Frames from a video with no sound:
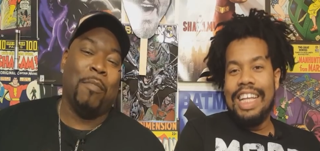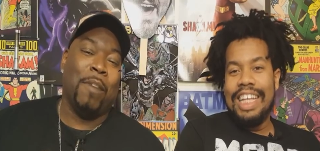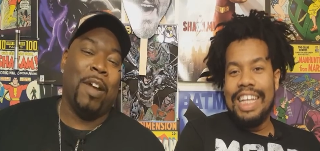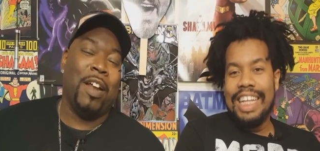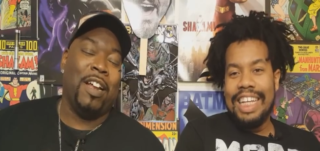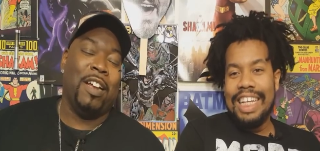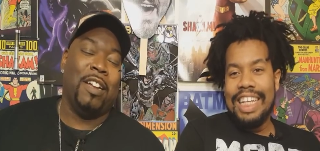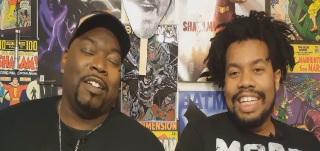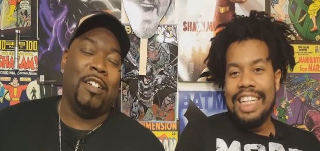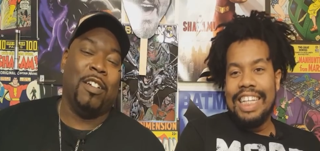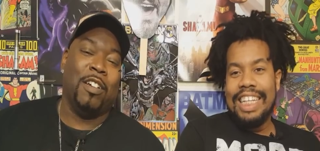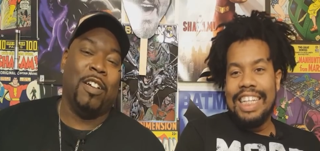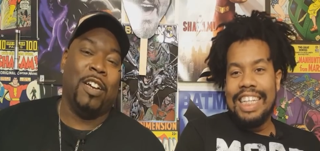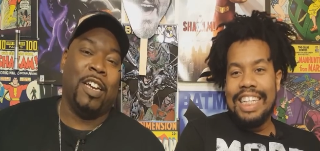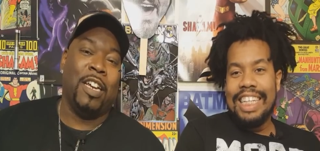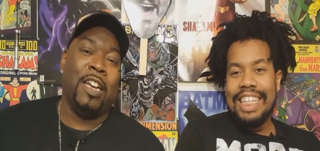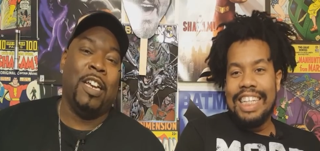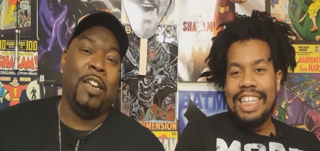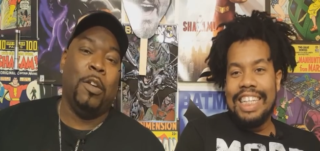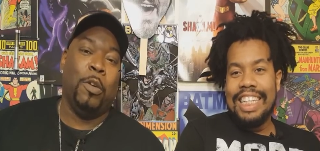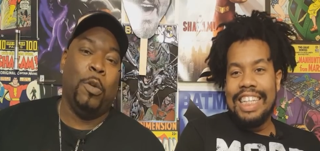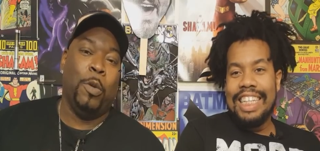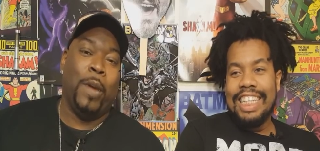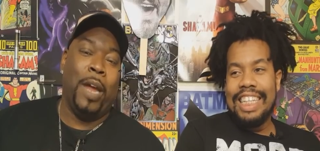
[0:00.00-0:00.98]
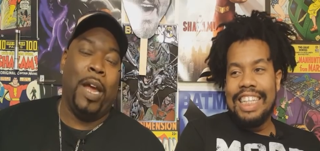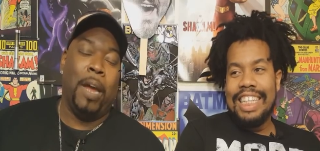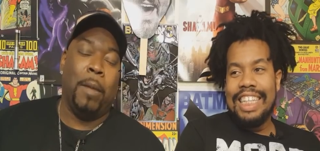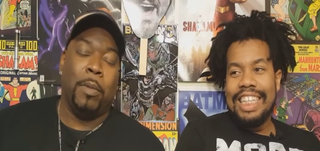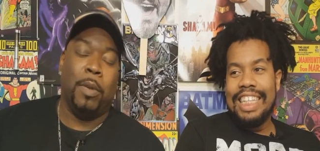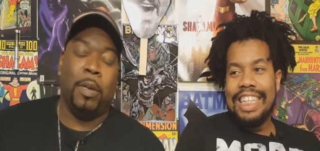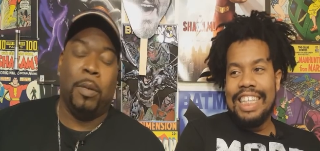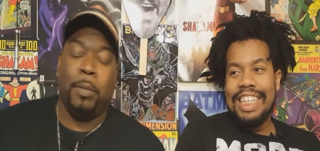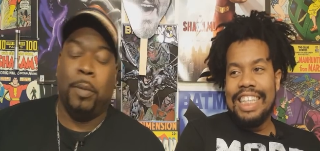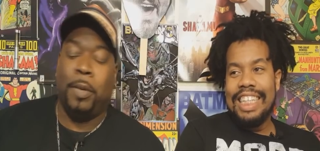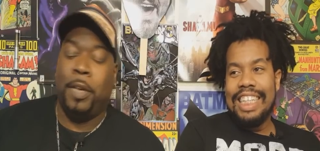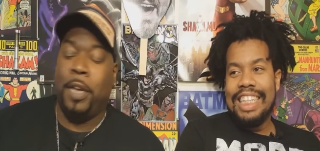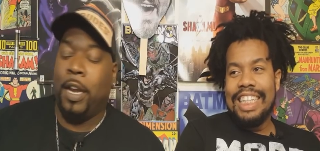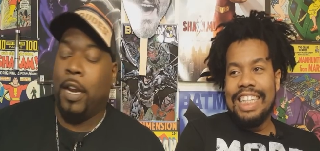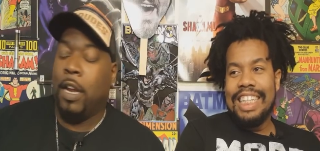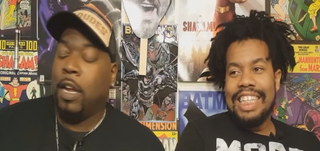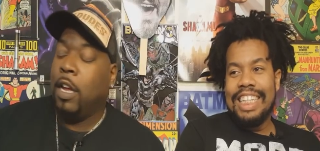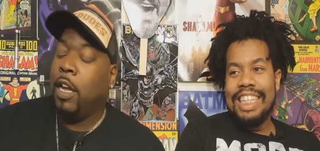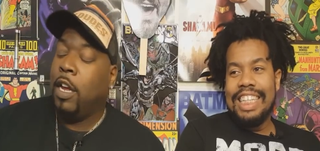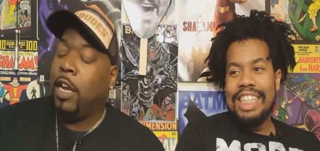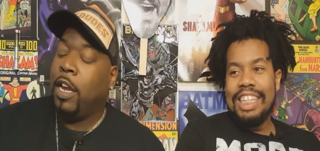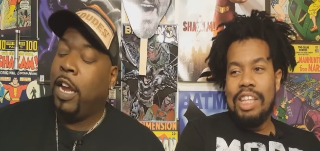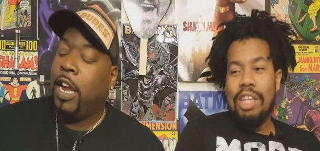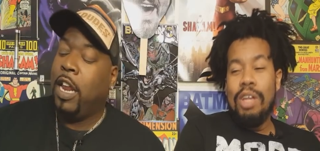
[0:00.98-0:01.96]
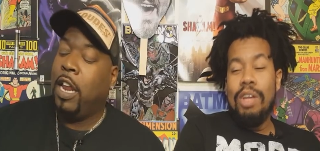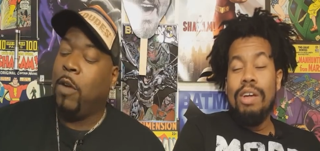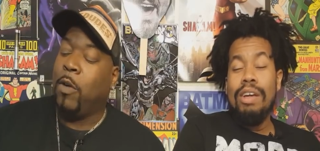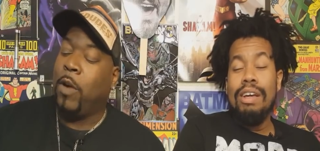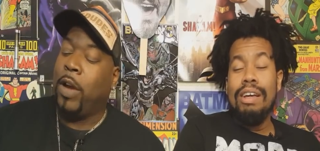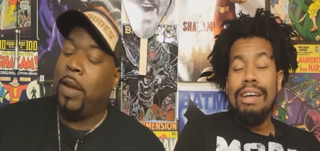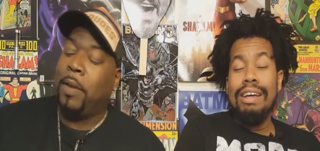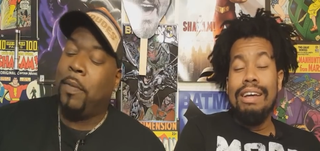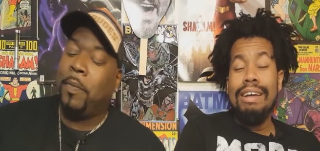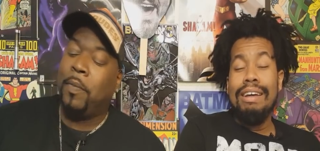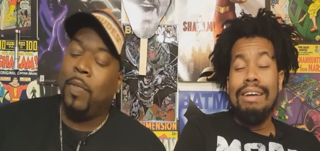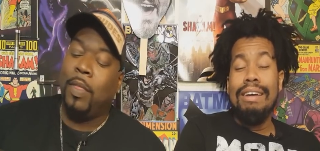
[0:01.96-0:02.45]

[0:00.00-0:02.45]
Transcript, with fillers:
Speaker 1: somebody's a uh, Hindu name or some shit. Anyway,